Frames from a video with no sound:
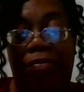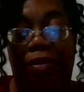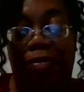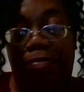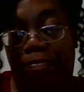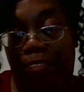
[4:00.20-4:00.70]
of
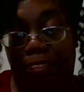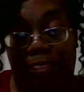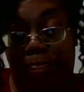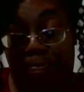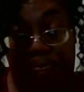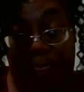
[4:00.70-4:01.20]

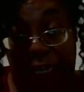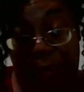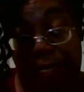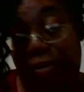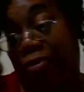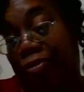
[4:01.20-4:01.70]

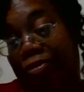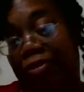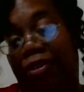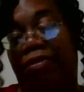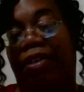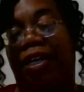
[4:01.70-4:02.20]
people,
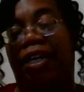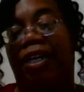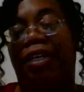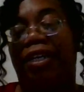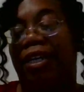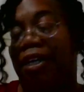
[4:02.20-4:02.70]

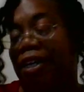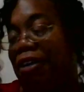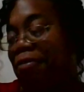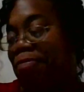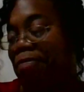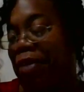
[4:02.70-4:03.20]
okay?
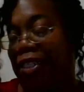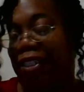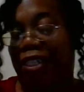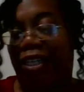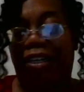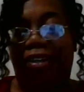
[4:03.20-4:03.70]

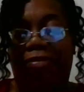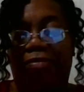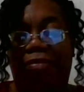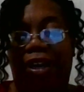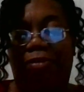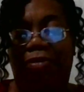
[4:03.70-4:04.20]
But
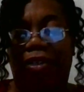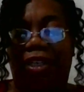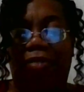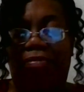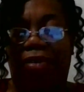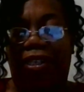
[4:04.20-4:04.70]
I
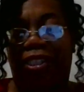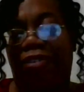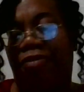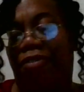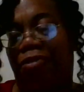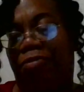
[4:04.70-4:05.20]
wouldn't get
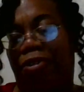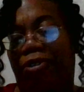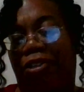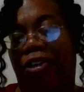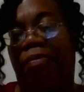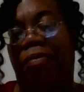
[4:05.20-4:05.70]
myself all
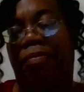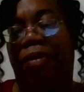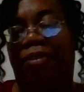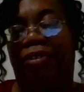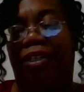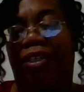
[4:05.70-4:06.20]
worked up
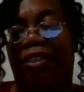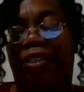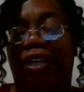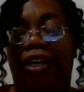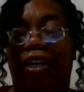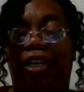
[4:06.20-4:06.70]
about
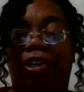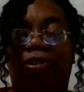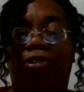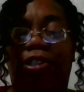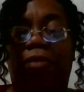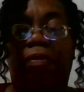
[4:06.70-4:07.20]
this.
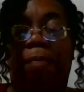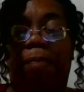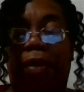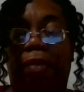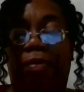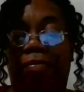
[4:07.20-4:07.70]
Usually when
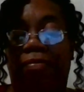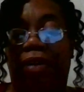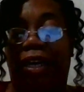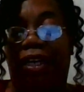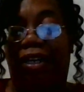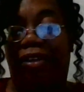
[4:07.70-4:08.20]
people
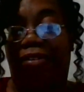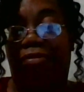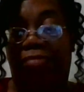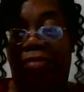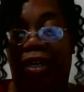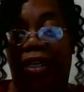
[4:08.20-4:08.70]
make
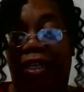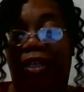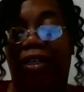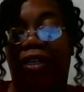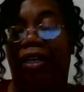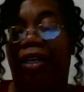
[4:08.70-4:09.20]

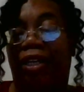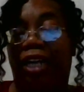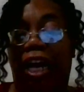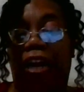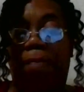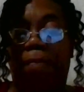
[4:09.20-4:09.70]
money,
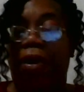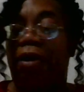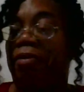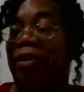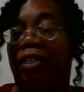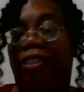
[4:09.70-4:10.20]
Katy
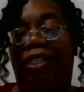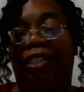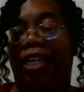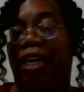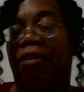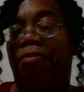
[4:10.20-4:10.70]
Perry is the
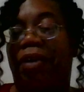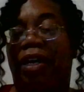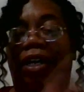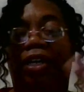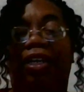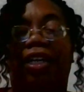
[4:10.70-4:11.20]
same
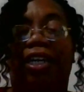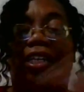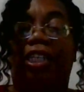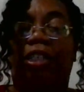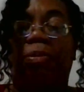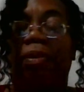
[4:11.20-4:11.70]
way.
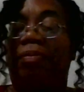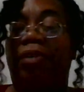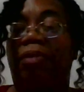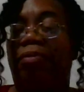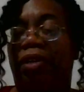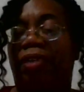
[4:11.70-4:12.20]
These people,
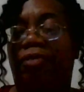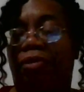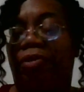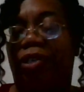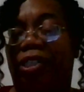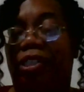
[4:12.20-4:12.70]
they were never
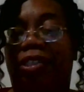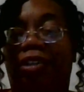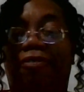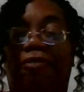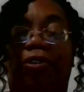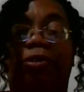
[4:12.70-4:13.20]
Christians
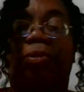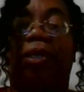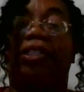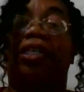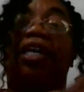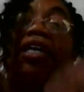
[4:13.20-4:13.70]
in the first
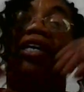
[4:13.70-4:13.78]
place.